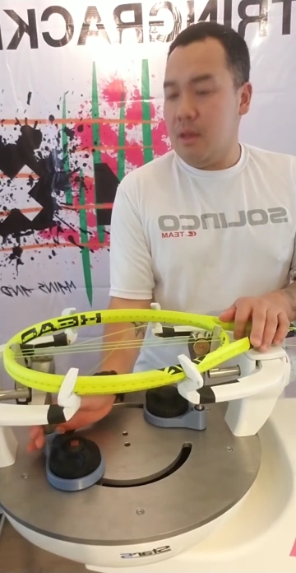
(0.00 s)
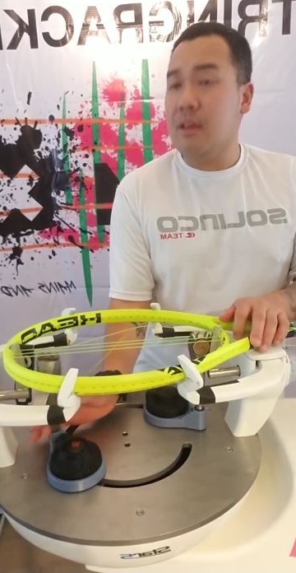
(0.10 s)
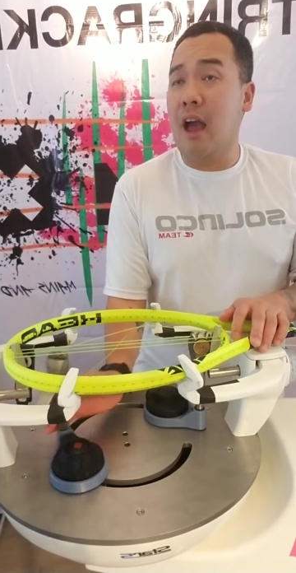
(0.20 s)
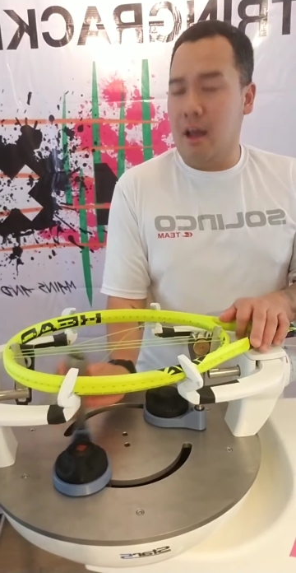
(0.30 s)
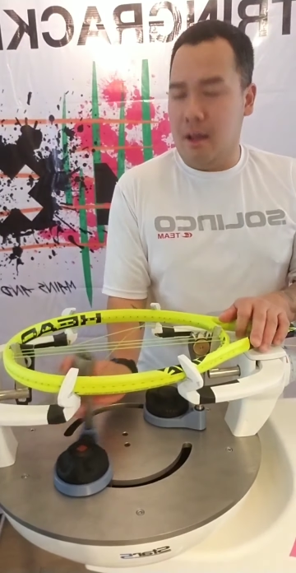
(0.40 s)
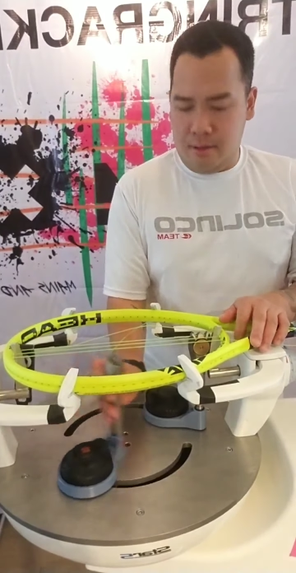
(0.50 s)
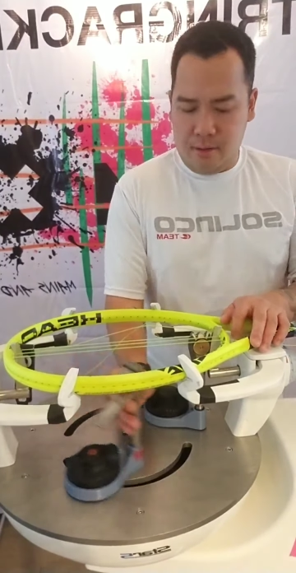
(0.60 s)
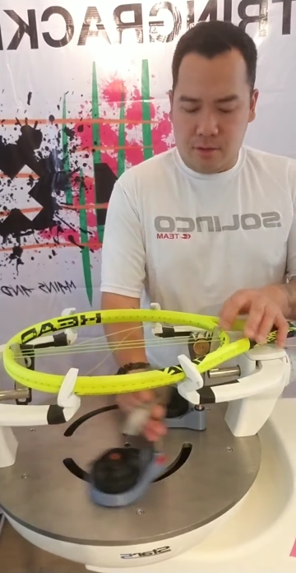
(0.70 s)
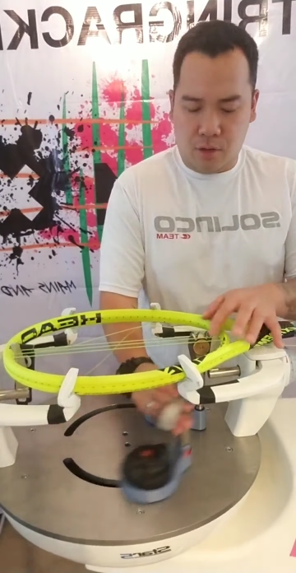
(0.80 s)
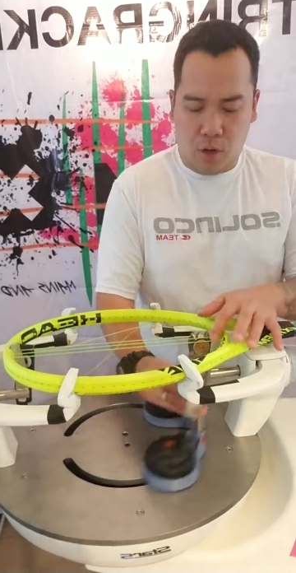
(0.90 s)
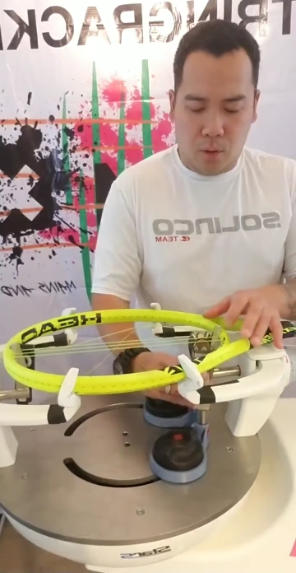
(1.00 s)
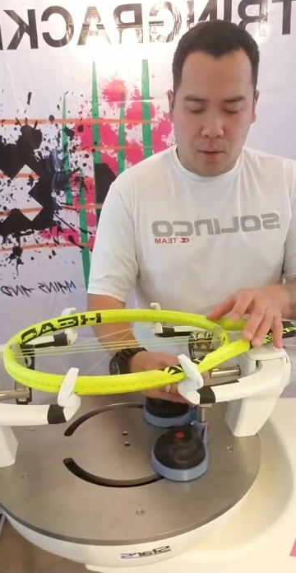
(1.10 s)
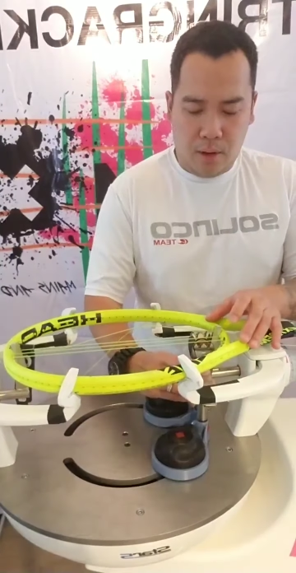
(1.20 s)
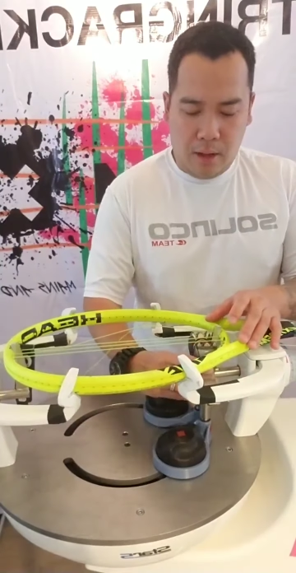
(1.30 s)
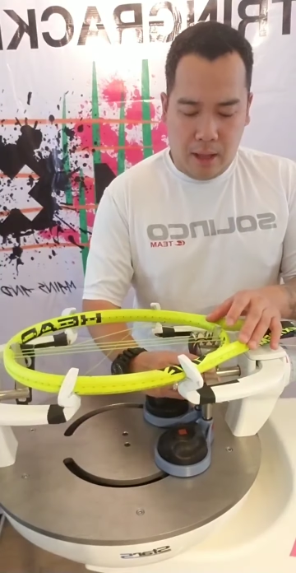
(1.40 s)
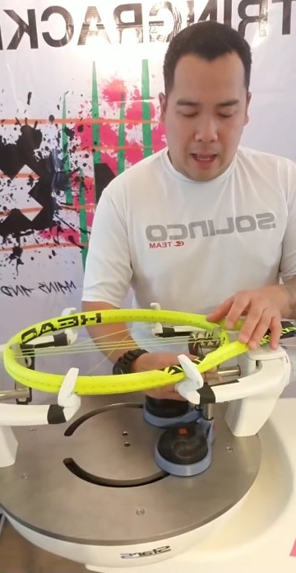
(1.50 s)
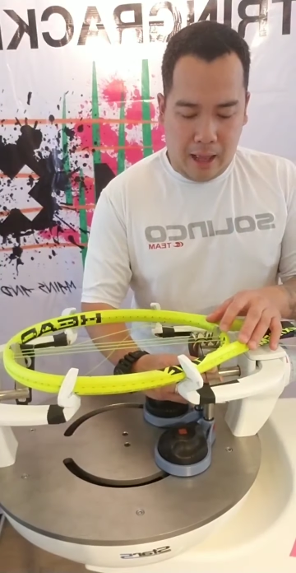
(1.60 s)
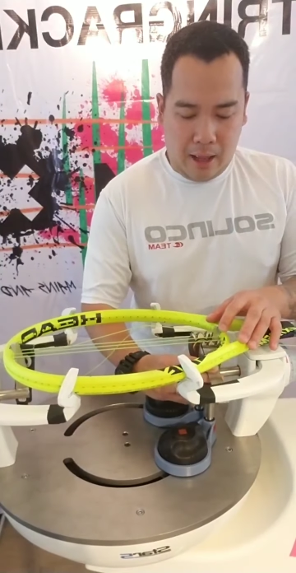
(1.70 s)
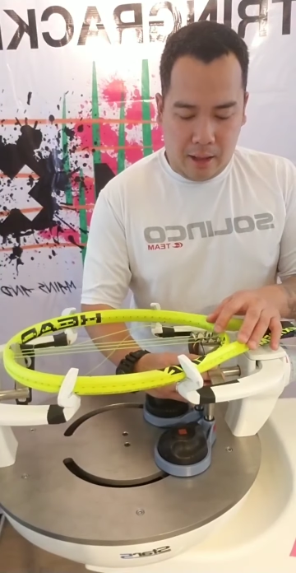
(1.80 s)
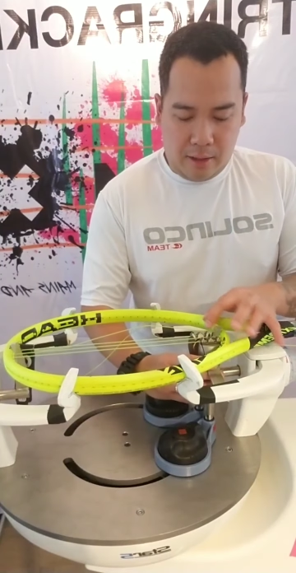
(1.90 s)
Yeah. So
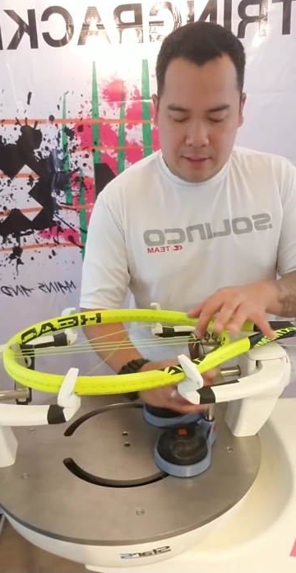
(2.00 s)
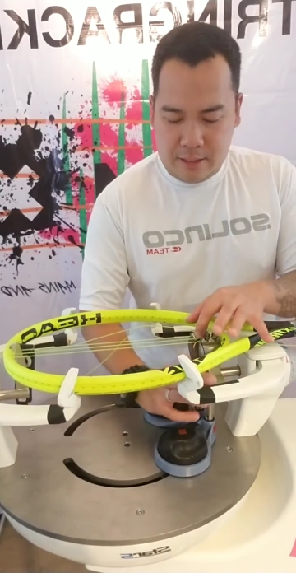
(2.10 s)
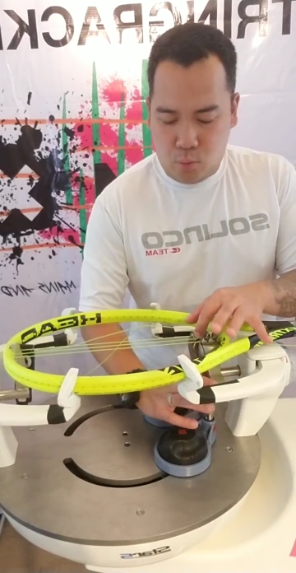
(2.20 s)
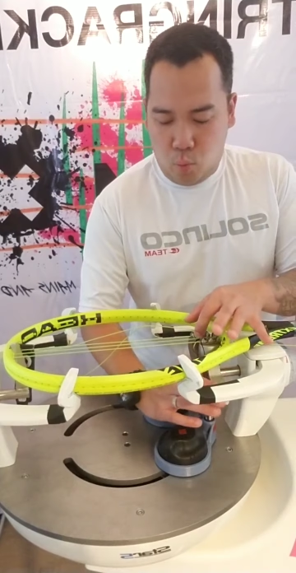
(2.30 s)
this is.